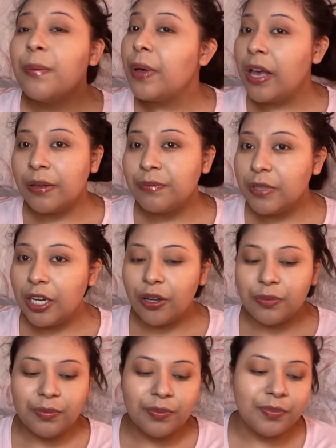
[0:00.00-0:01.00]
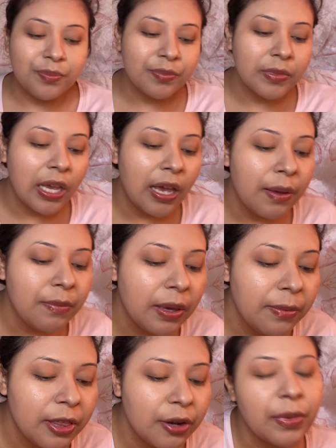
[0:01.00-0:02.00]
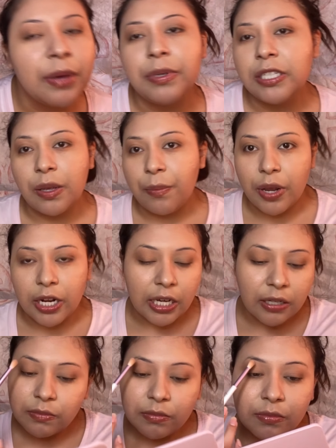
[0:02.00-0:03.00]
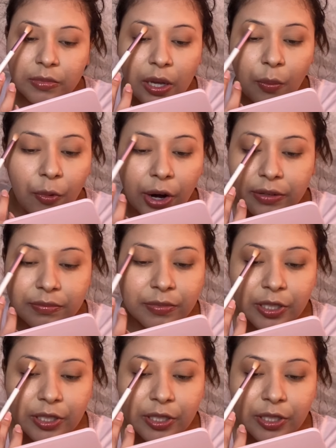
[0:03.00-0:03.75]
But, maybe there might be somebody somewhere.